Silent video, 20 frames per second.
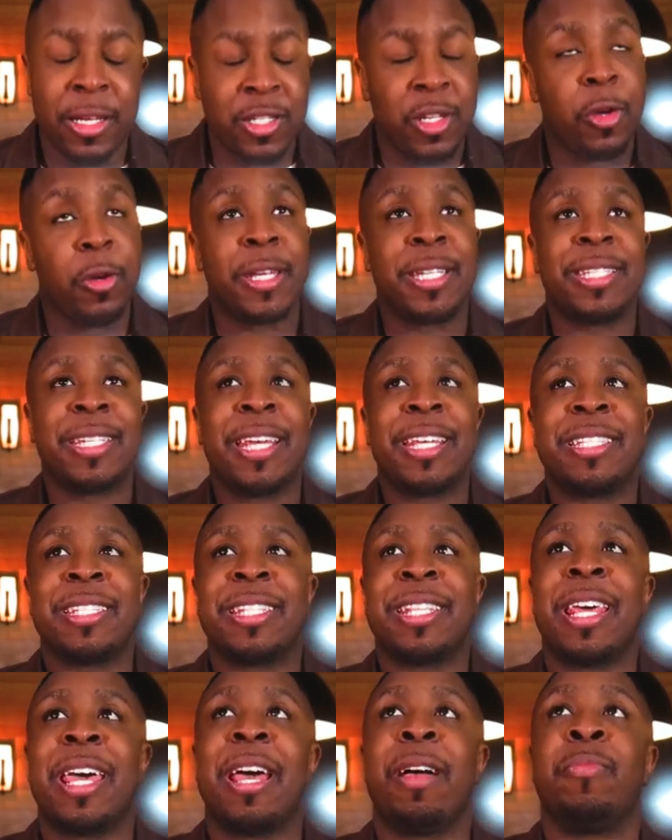So it
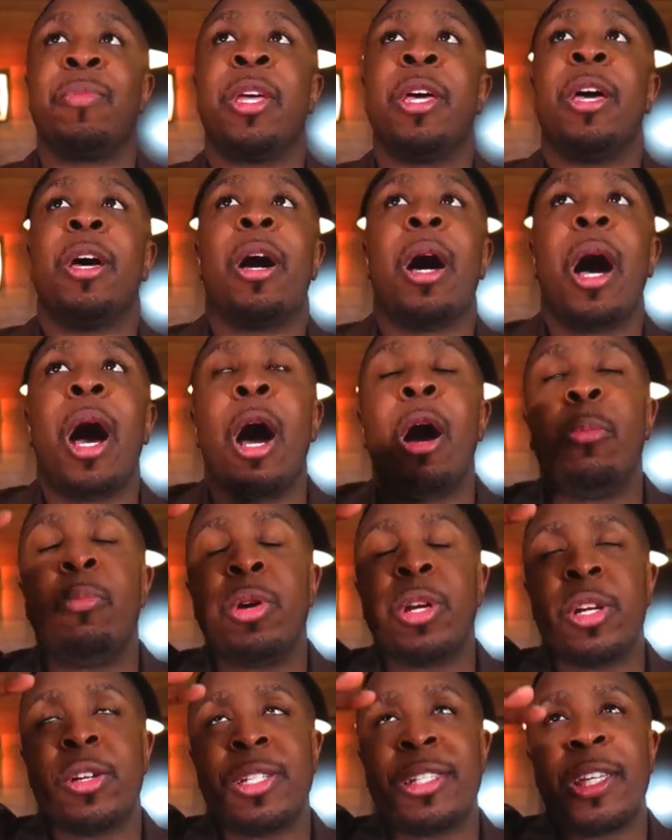says that
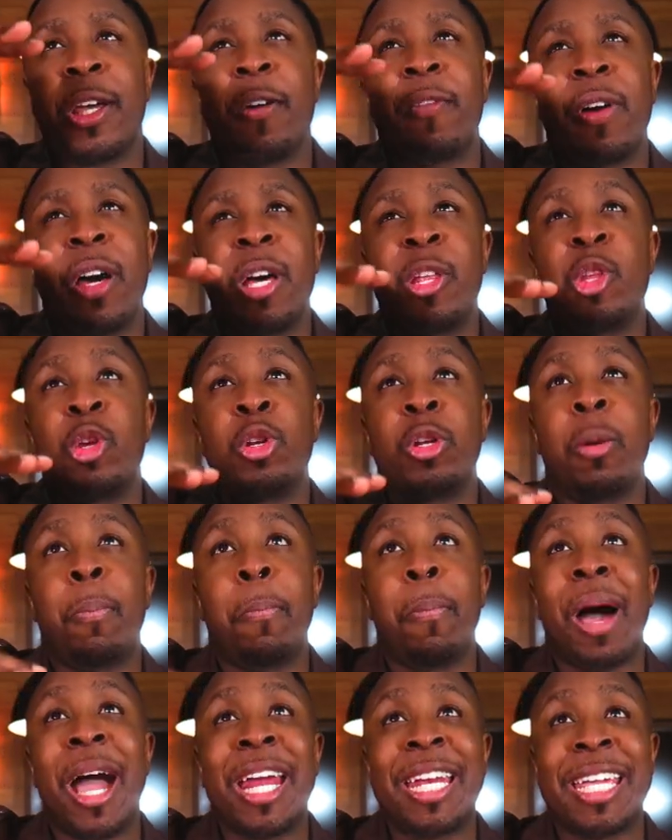humble yourself under
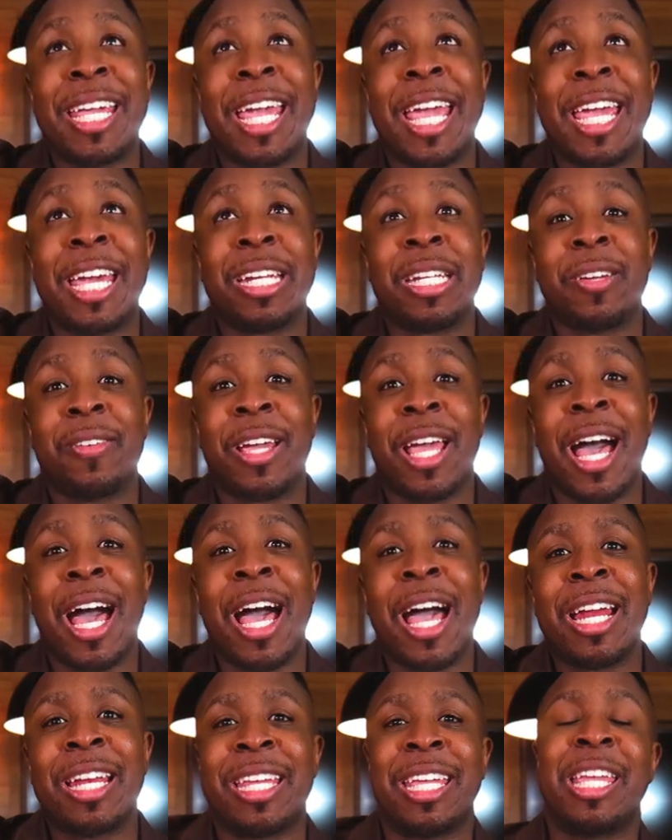the mighty hand of
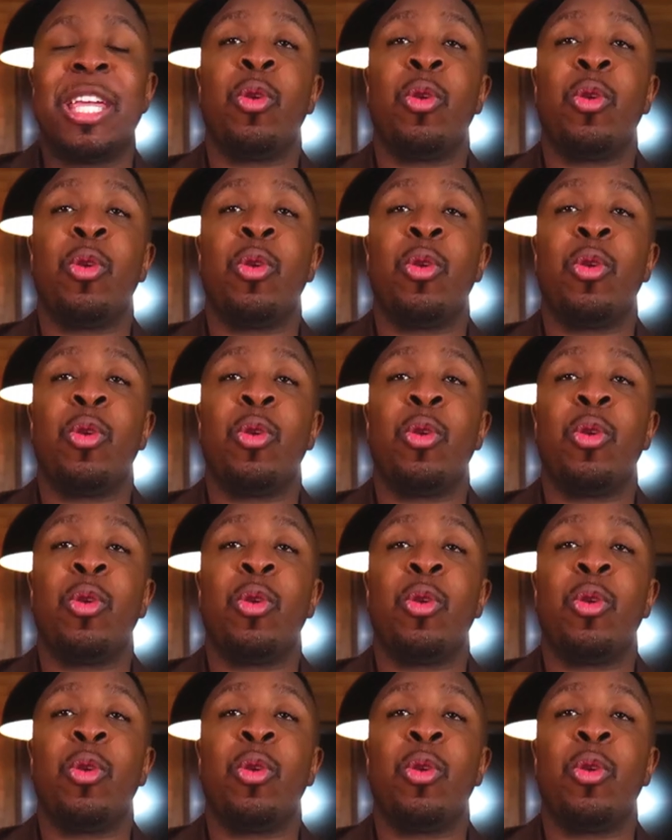God,